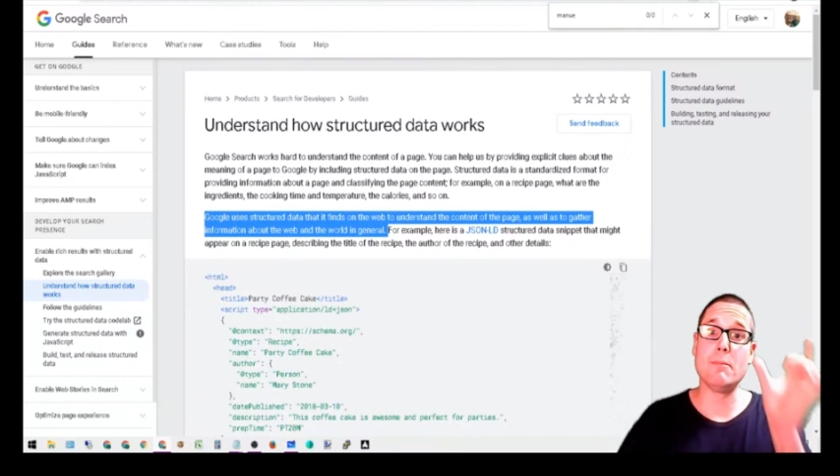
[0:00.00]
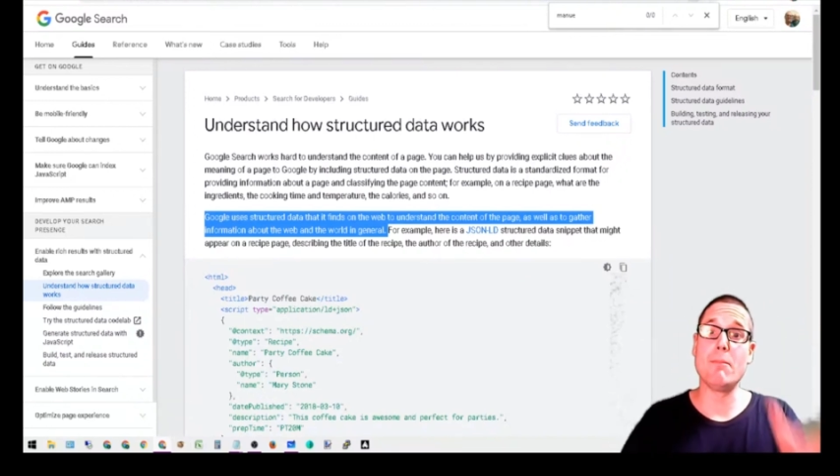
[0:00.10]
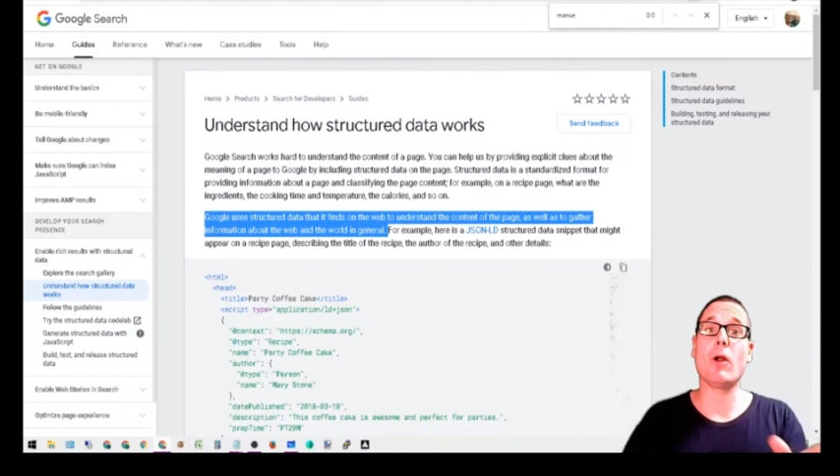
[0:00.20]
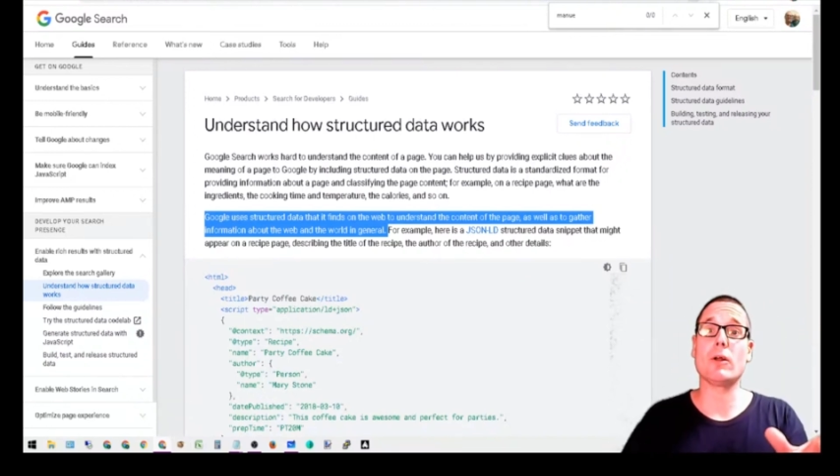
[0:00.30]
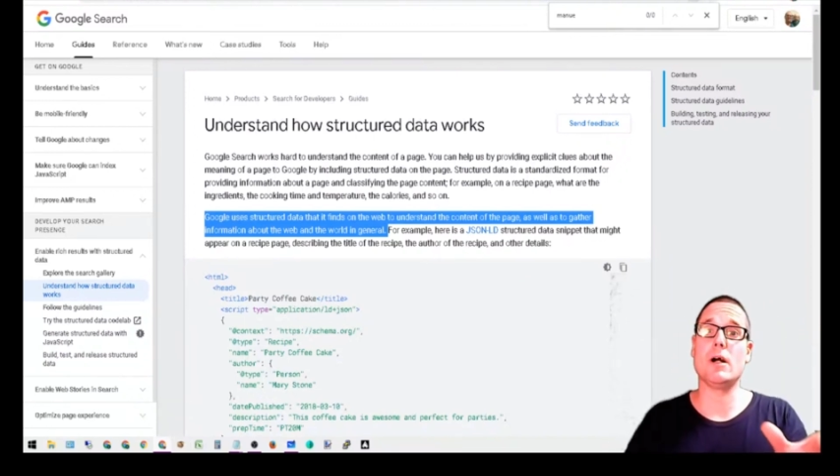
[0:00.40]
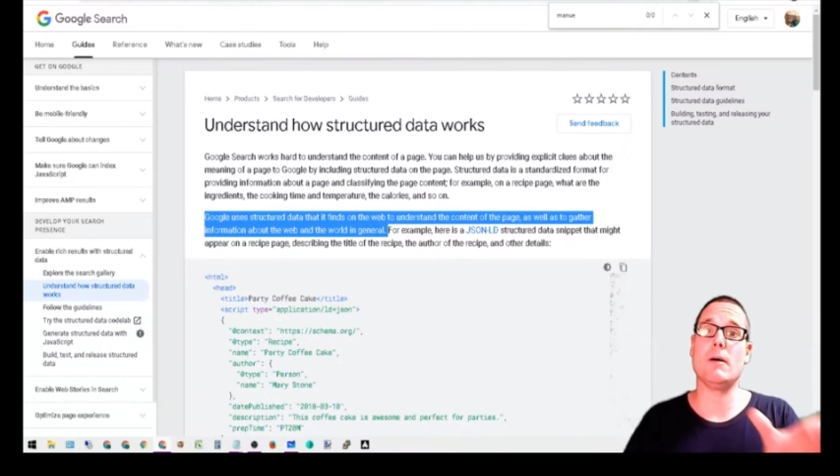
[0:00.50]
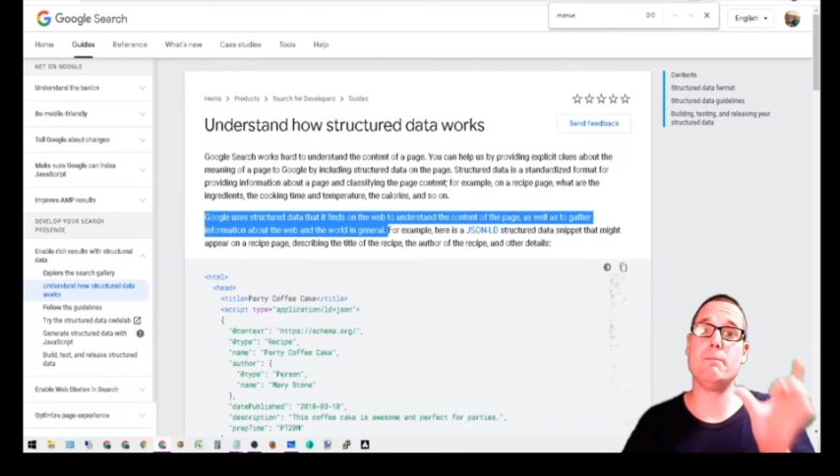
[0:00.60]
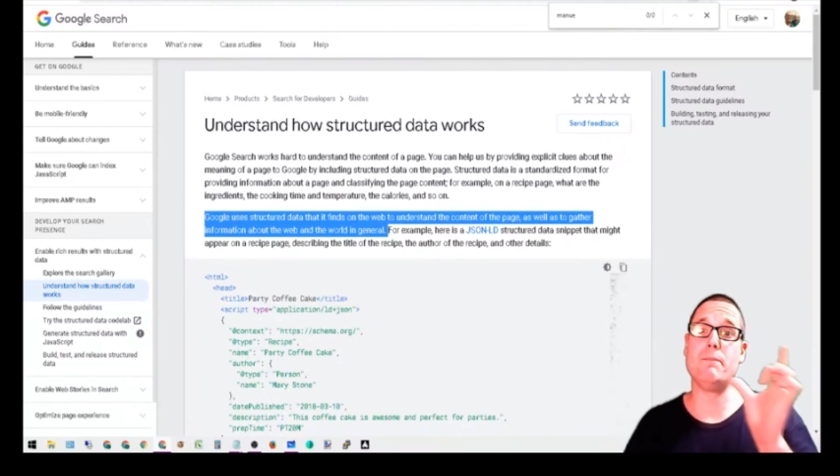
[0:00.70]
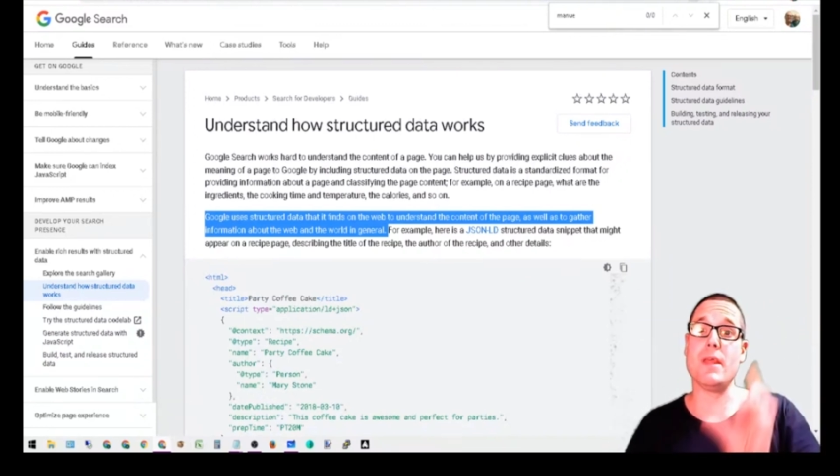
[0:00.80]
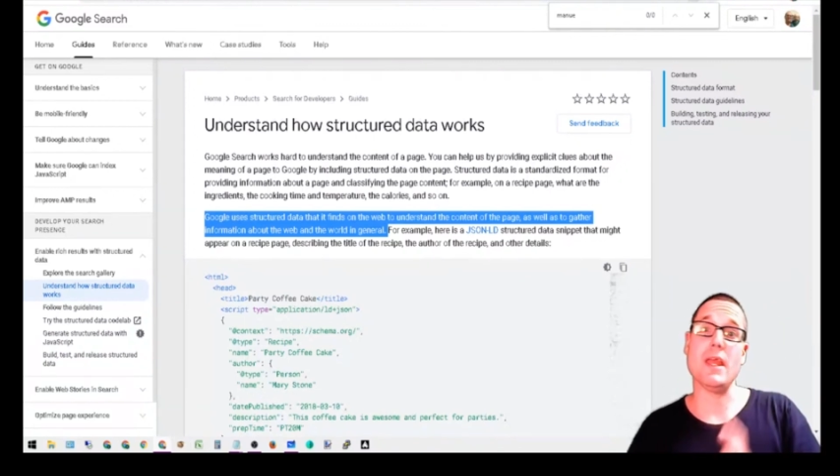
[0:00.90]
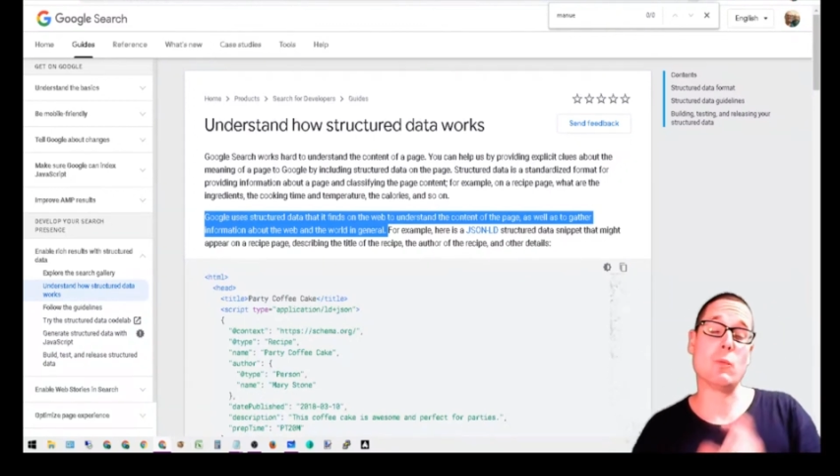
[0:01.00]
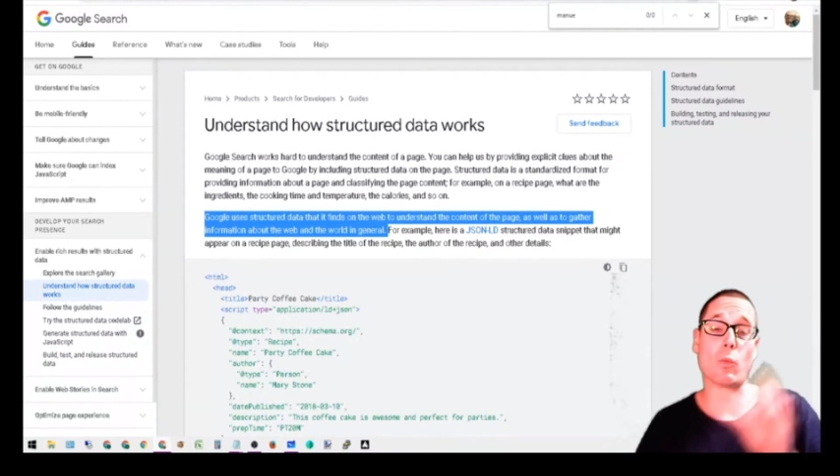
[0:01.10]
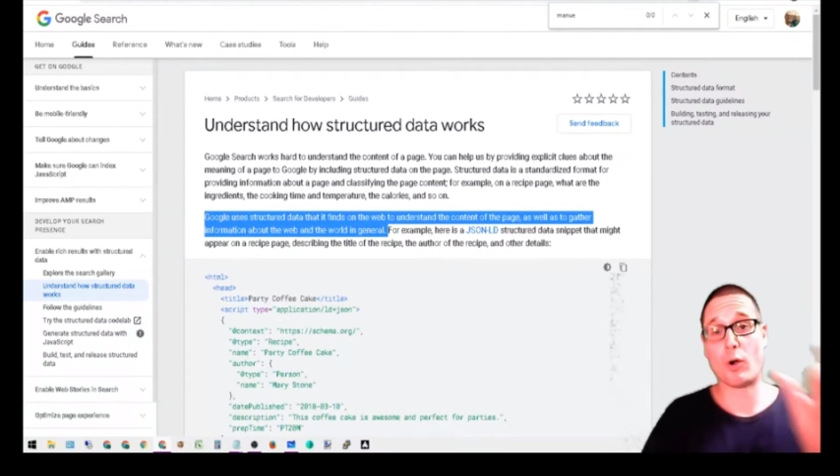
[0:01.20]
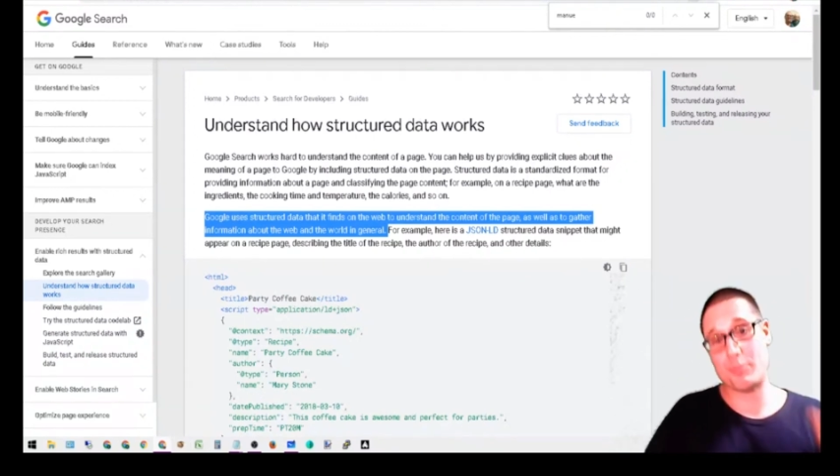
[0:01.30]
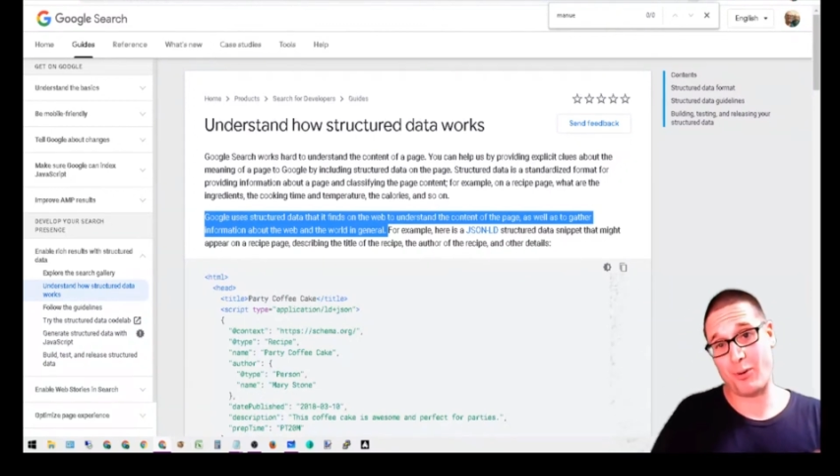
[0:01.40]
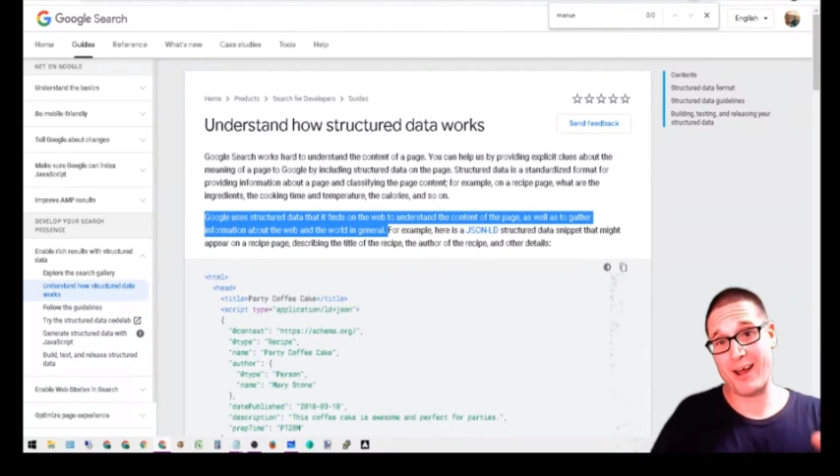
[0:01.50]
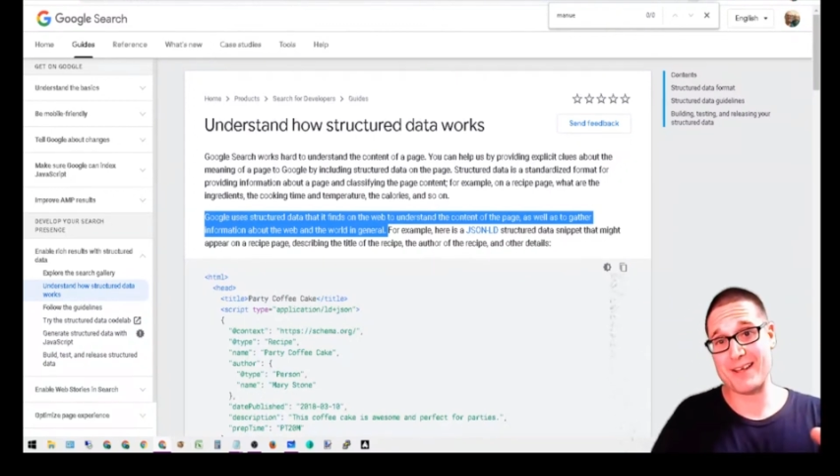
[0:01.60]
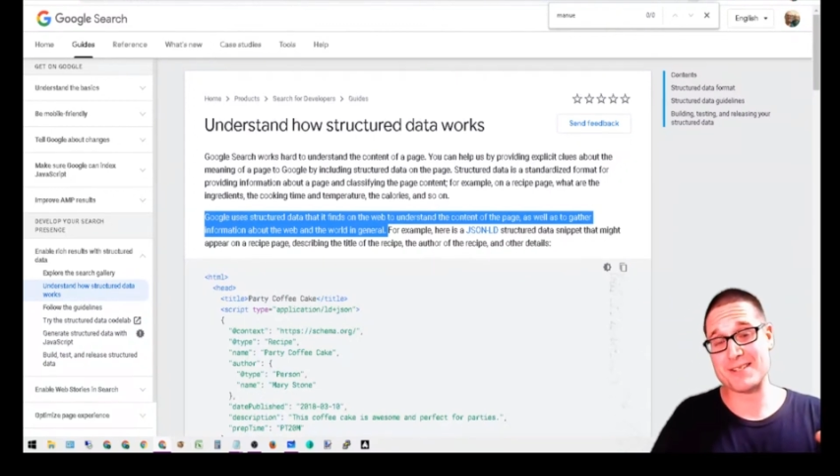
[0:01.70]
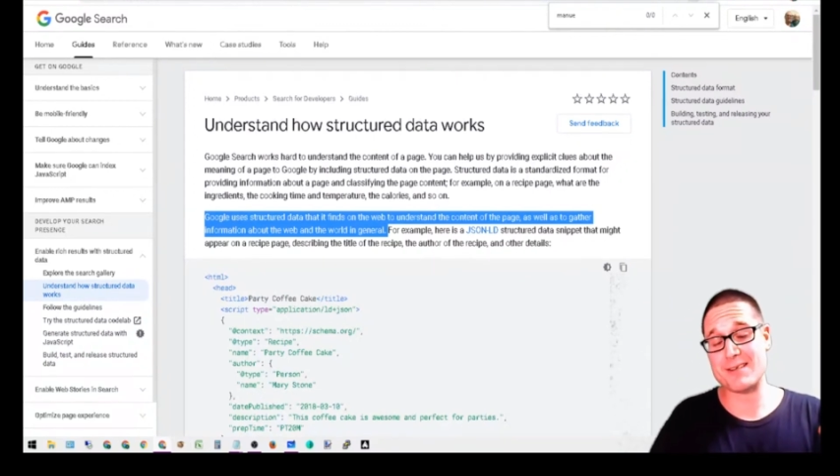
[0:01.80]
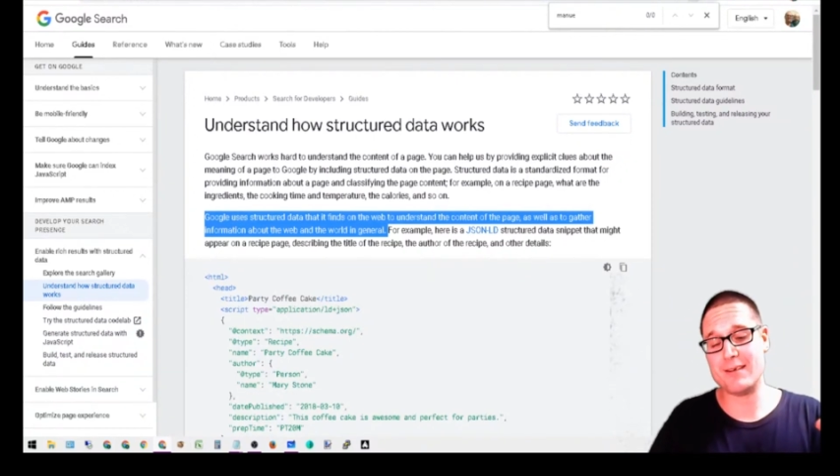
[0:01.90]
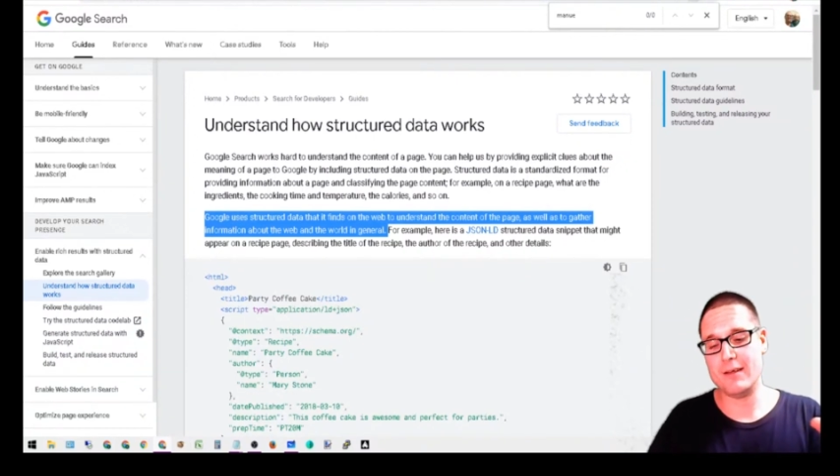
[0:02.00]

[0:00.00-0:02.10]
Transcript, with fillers: markup in WordPress.